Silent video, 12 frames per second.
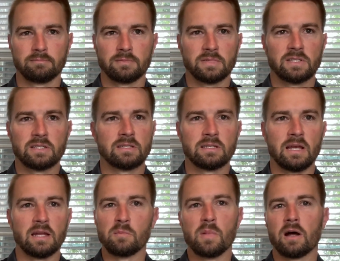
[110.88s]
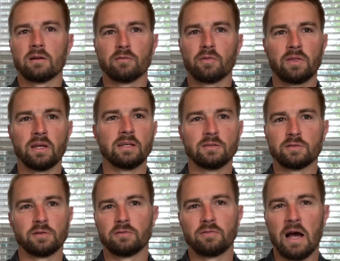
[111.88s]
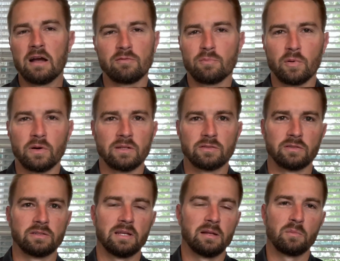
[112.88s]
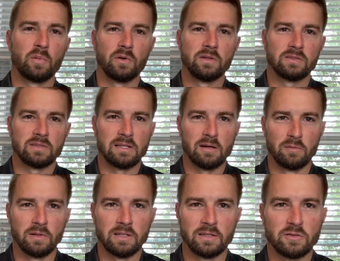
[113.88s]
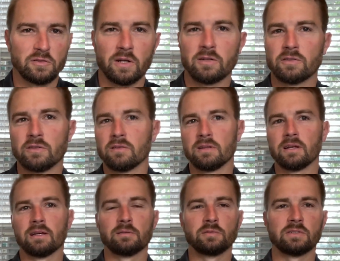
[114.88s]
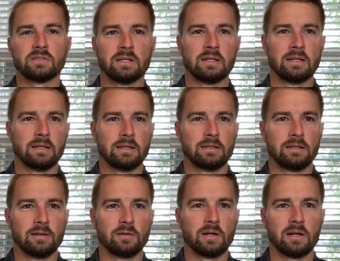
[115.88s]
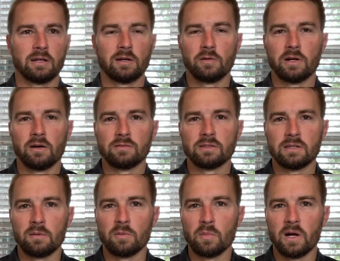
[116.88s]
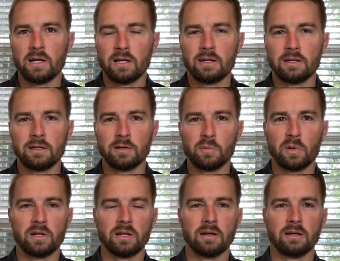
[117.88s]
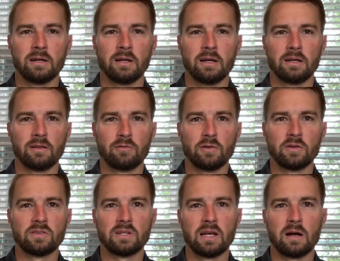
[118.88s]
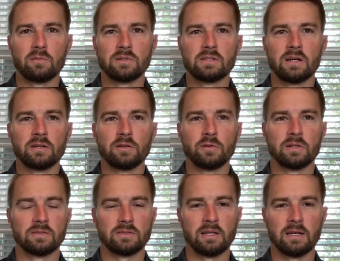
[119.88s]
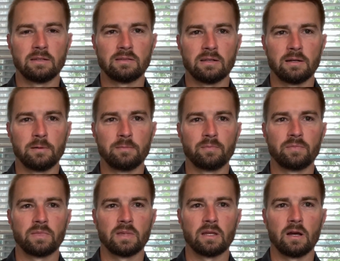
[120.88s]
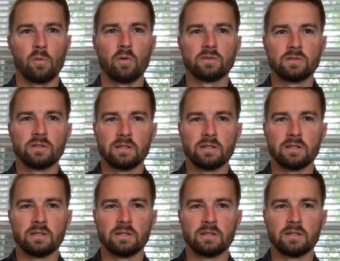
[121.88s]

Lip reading: set amount of things, or 5 points or 10 points. It's not really a structured thing. I'm just, kind of going off the top of my head here. But the first thing I would tell you is that I want you to